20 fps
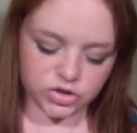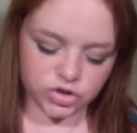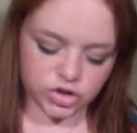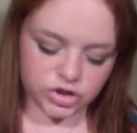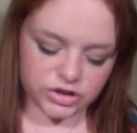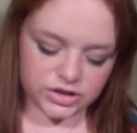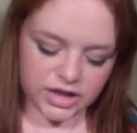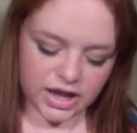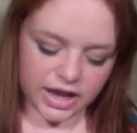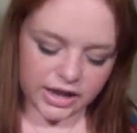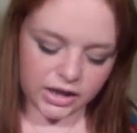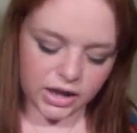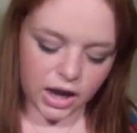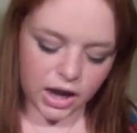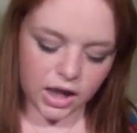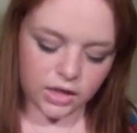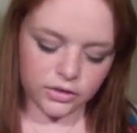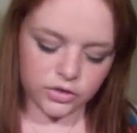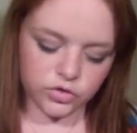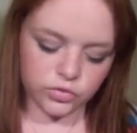just a
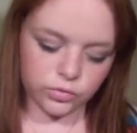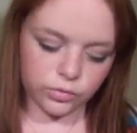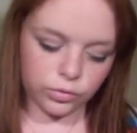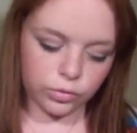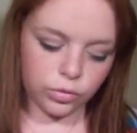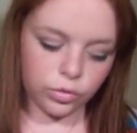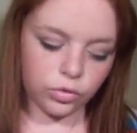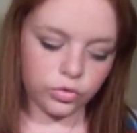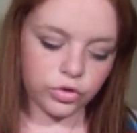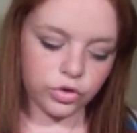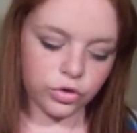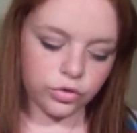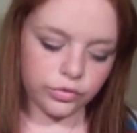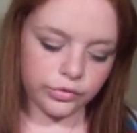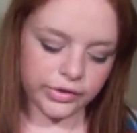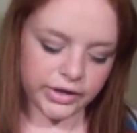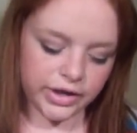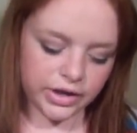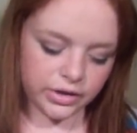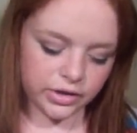college ruled
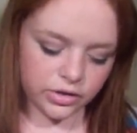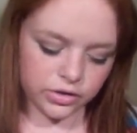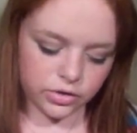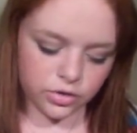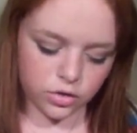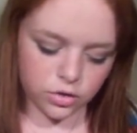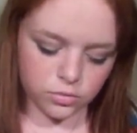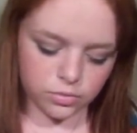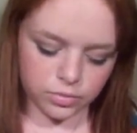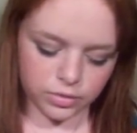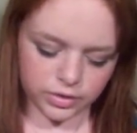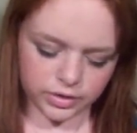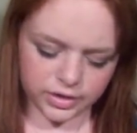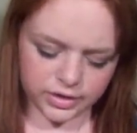green notebook,